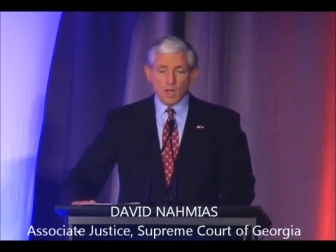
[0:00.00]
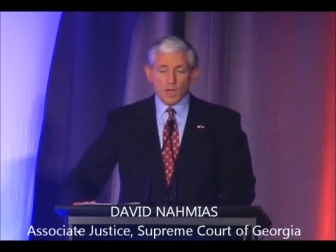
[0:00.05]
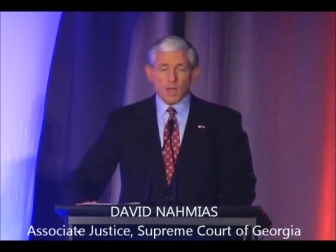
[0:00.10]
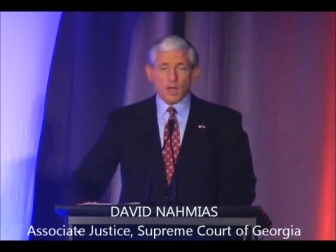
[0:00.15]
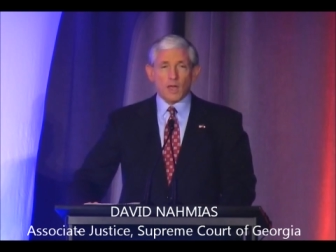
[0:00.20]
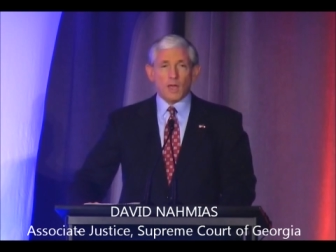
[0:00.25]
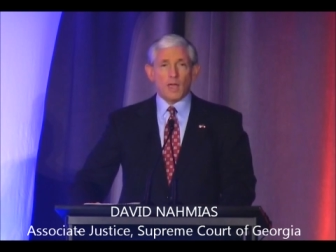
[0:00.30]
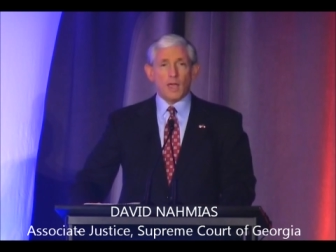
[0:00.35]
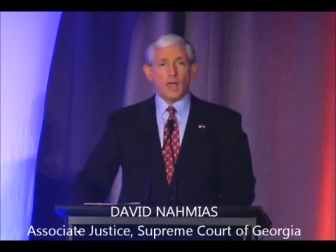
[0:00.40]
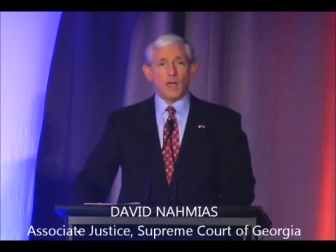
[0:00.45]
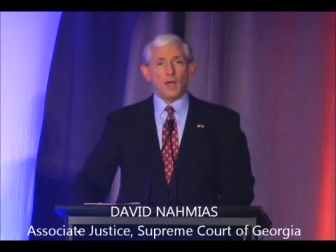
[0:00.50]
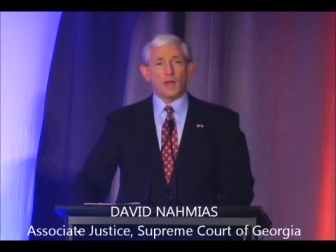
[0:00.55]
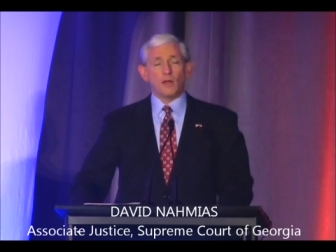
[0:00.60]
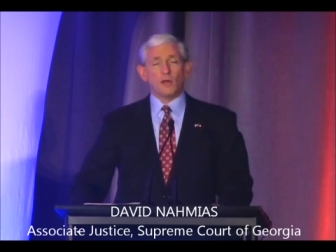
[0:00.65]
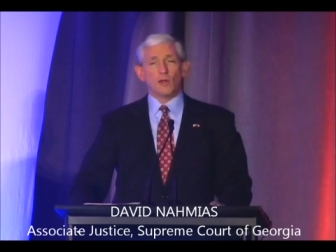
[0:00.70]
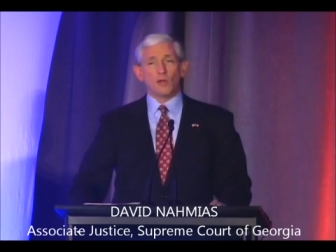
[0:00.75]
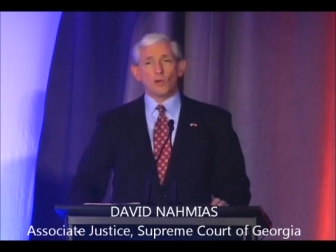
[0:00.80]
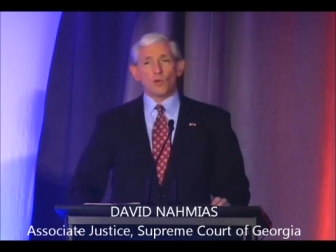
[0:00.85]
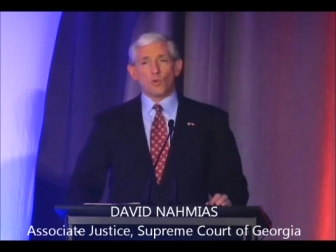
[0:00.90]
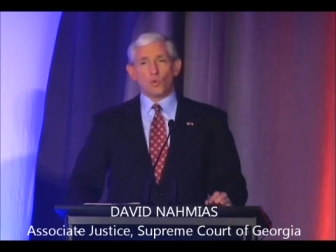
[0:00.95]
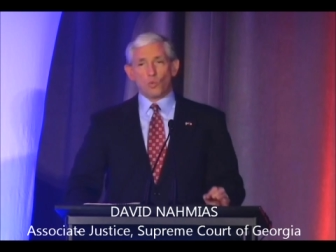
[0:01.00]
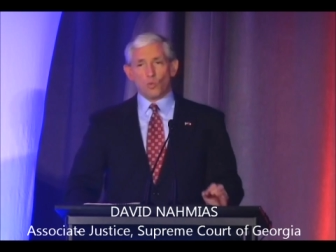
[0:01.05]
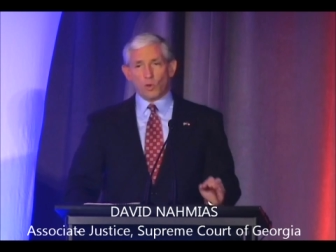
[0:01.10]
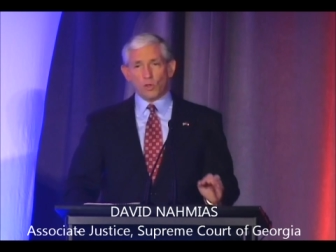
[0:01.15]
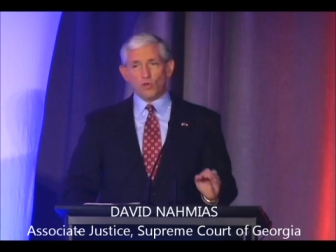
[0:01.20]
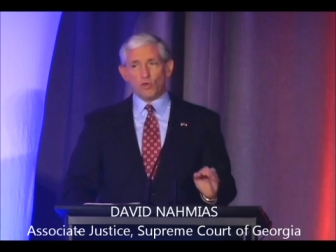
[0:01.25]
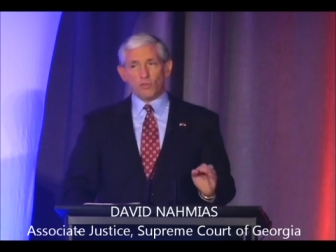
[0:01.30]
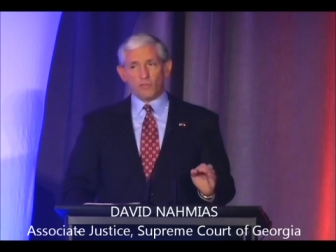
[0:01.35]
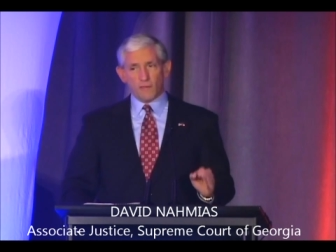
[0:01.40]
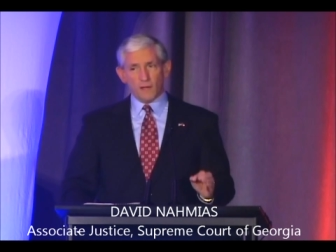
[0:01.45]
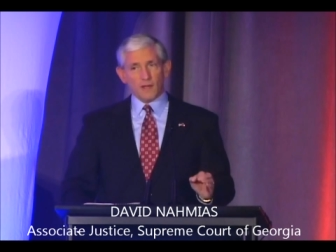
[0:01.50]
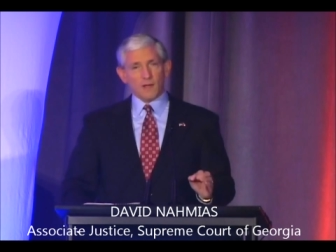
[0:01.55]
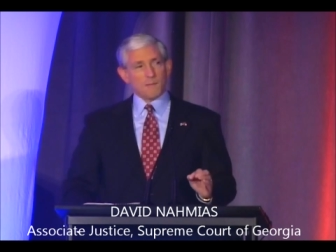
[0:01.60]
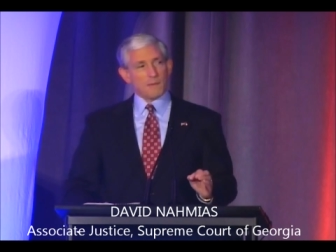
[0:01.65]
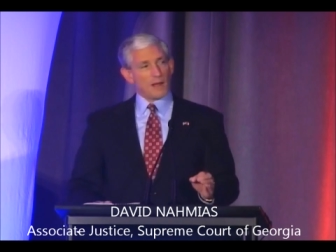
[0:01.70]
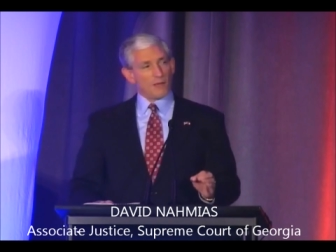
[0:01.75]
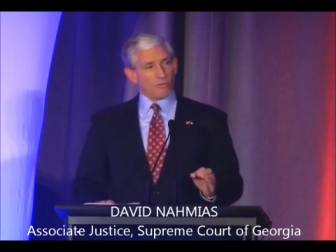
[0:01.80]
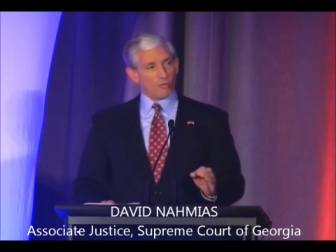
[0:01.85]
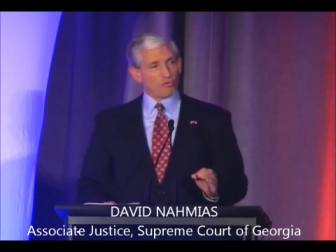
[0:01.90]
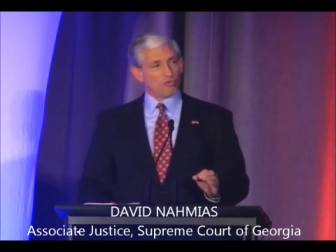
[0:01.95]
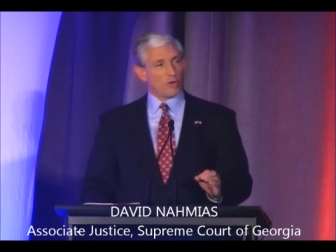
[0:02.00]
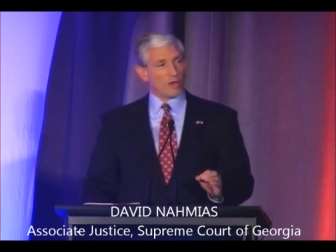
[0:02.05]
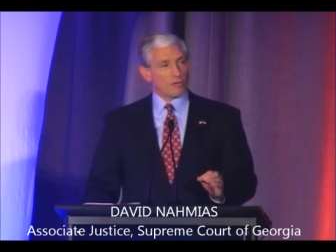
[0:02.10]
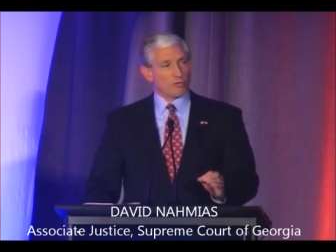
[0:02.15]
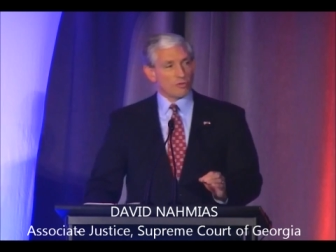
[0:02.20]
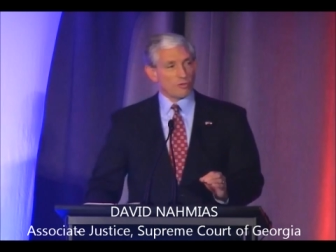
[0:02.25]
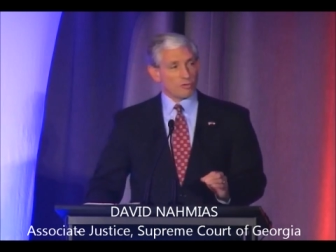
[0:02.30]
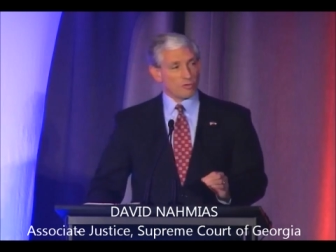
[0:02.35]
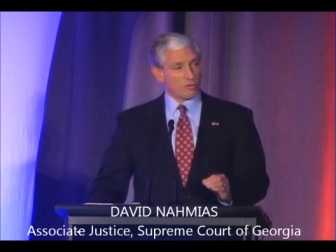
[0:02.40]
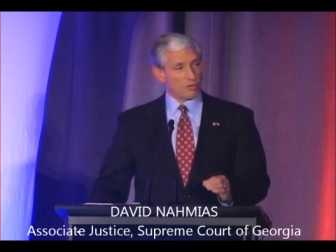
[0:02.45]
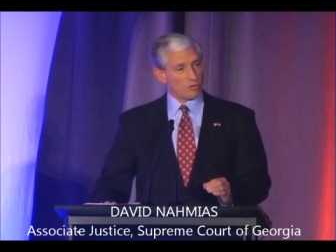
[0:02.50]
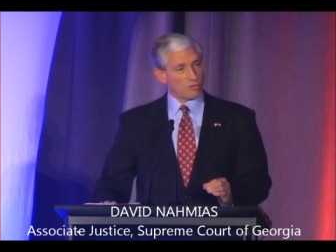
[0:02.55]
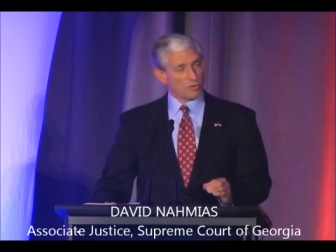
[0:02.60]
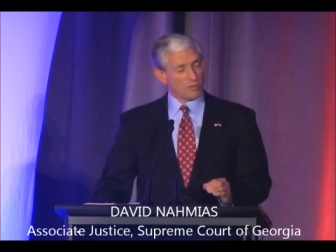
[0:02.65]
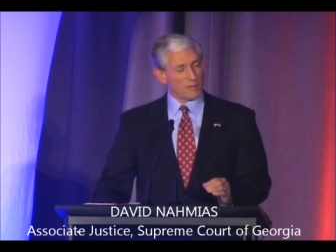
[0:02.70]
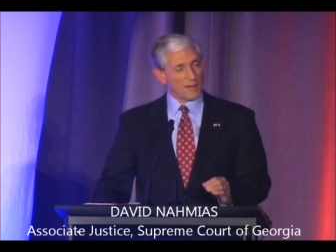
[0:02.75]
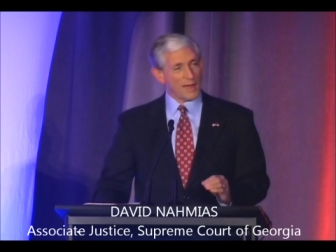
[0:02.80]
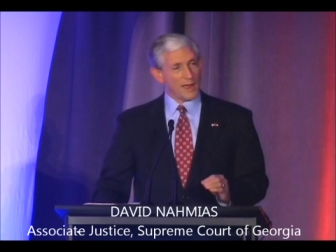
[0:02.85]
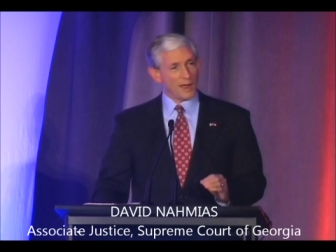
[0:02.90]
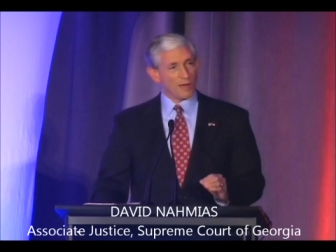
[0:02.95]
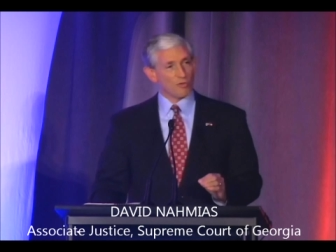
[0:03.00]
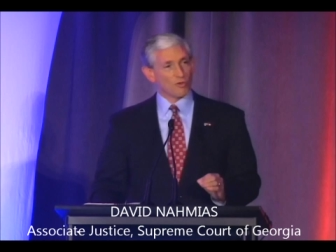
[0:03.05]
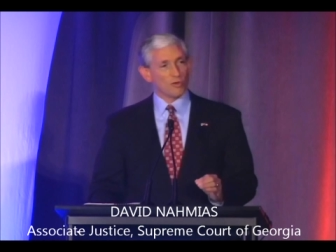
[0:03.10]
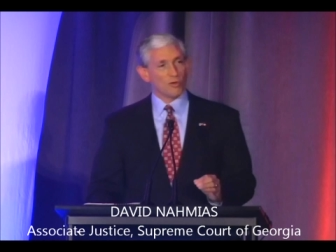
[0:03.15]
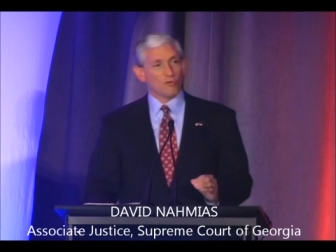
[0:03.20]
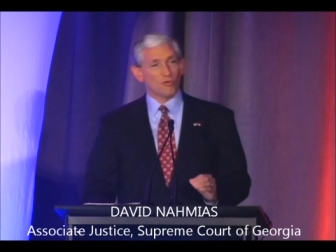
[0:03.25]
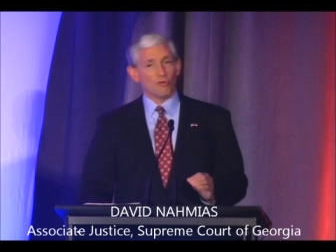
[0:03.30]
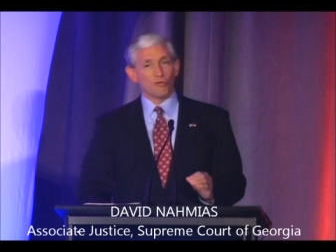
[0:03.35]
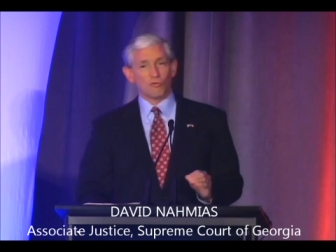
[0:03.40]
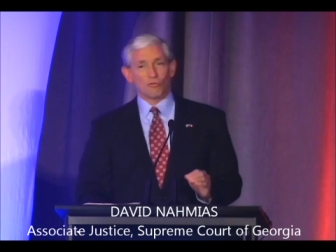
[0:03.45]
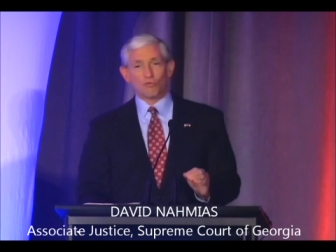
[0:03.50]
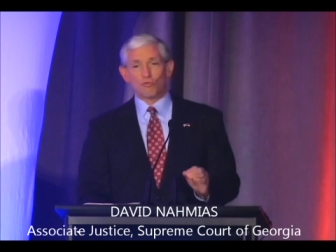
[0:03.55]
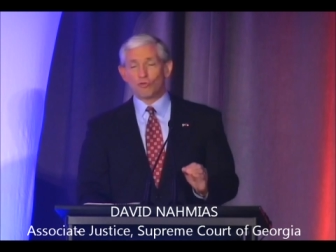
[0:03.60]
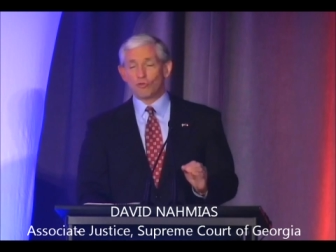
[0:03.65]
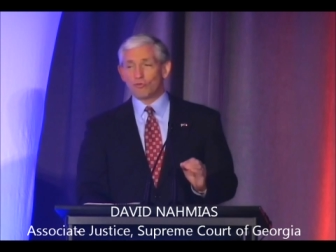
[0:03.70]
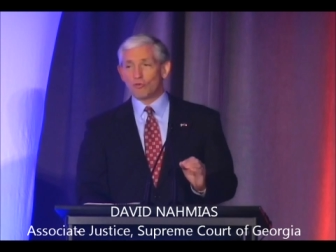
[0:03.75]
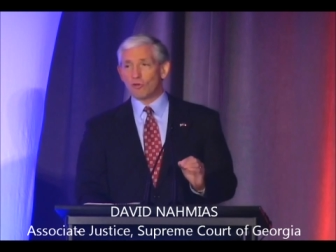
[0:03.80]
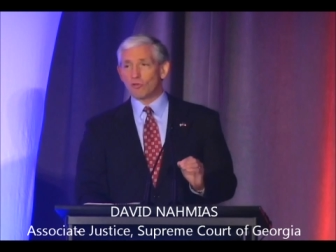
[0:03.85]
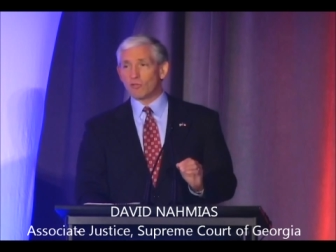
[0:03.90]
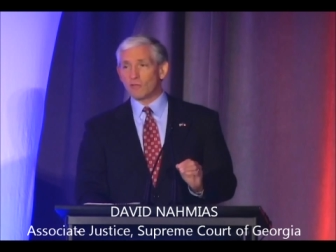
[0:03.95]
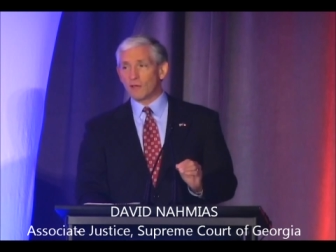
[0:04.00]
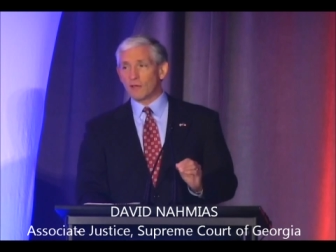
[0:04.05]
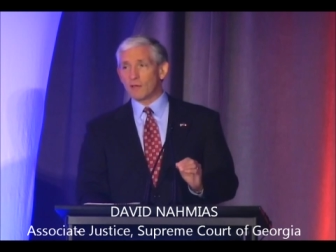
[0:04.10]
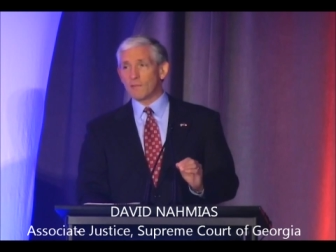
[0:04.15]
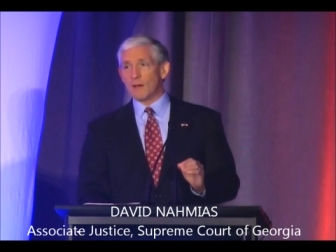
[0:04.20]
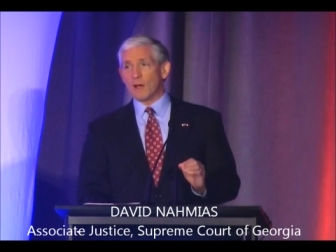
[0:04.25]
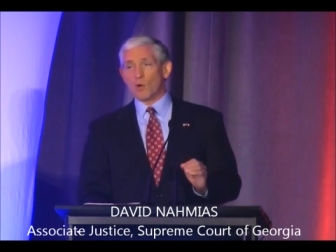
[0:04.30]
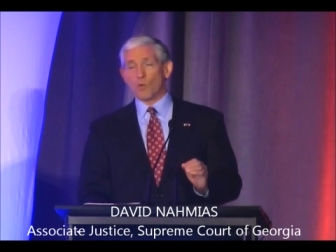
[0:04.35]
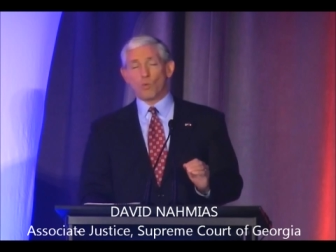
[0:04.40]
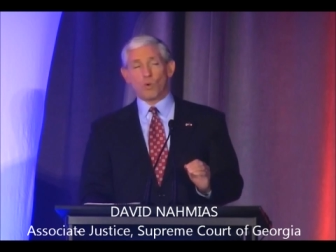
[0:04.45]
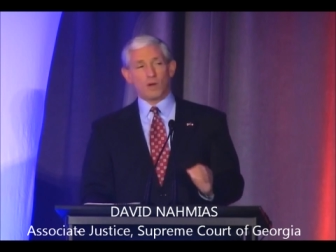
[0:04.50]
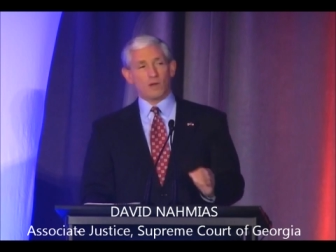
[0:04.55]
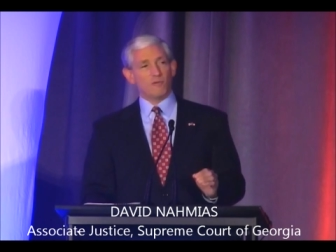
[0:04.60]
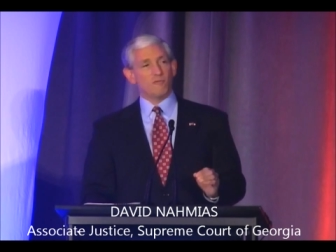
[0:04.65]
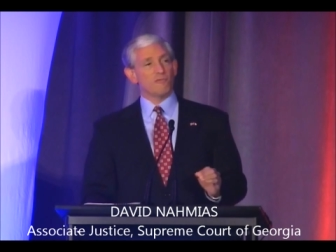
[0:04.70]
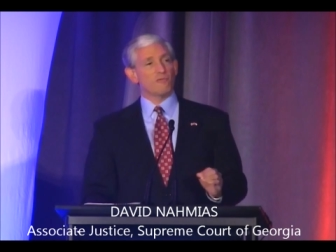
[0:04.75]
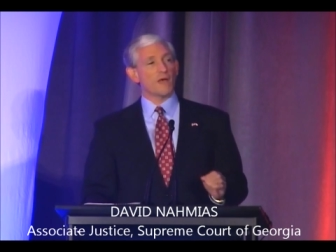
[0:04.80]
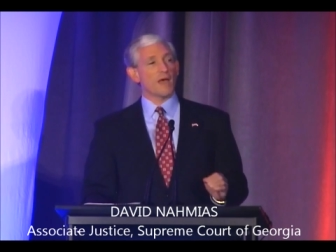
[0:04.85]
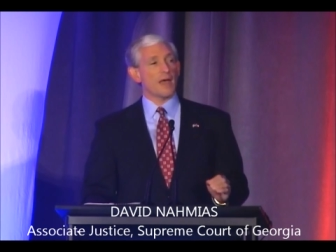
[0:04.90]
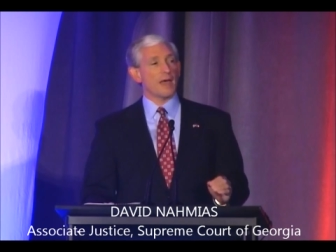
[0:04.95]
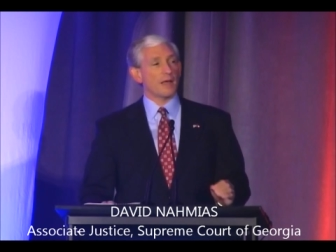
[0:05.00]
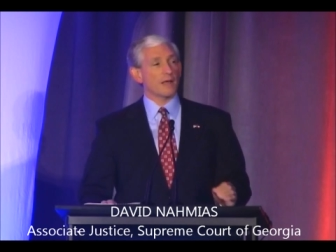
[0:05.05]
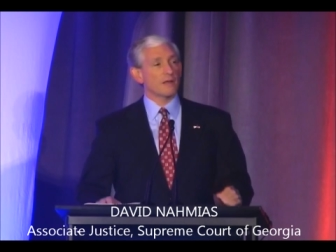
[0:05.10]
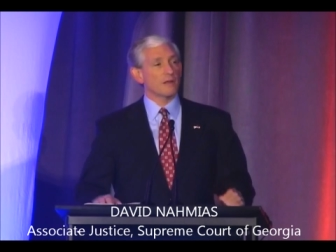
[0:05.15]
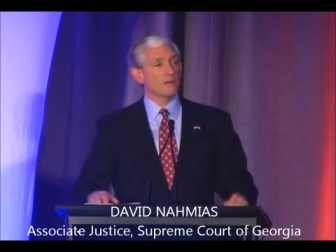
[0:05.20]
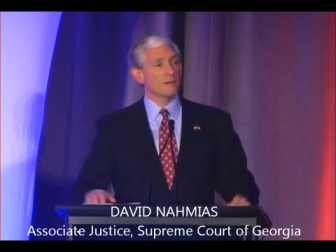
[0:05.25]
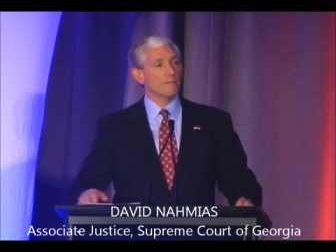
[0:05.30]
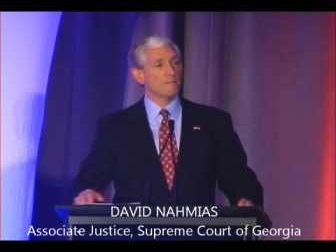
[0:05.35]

And when you think about the justice system, I ask you to, to just think about one fact.